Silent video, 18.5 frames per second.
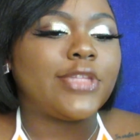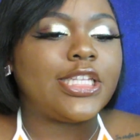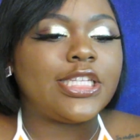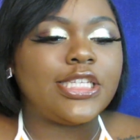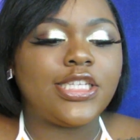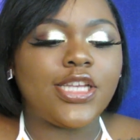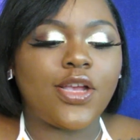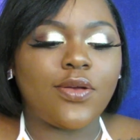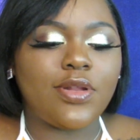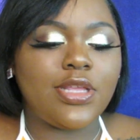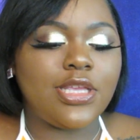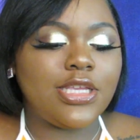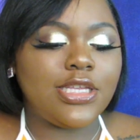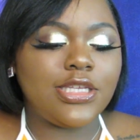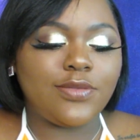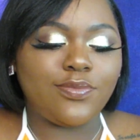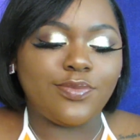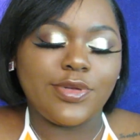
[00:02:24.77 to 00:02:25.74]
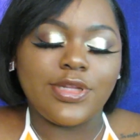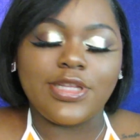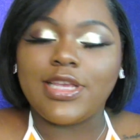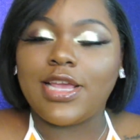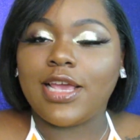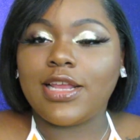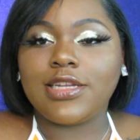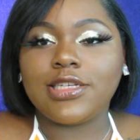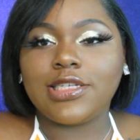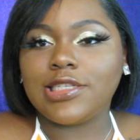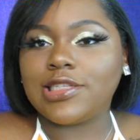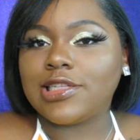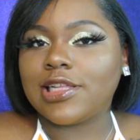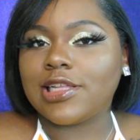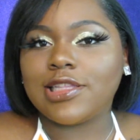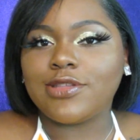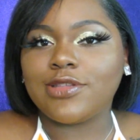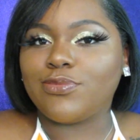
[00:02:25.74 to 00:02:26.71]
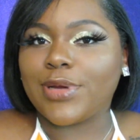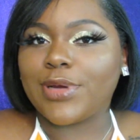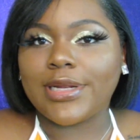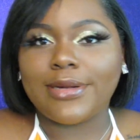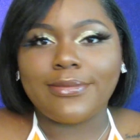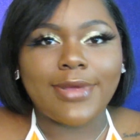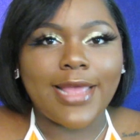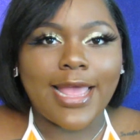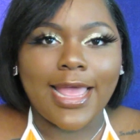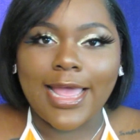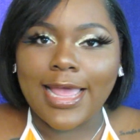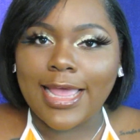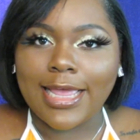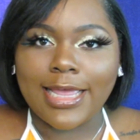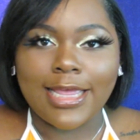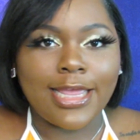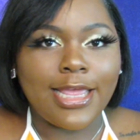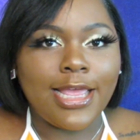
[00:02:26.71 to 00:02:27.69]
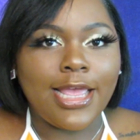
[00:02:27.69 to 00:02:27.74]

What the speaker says: Jody is really kind of just like this random guy.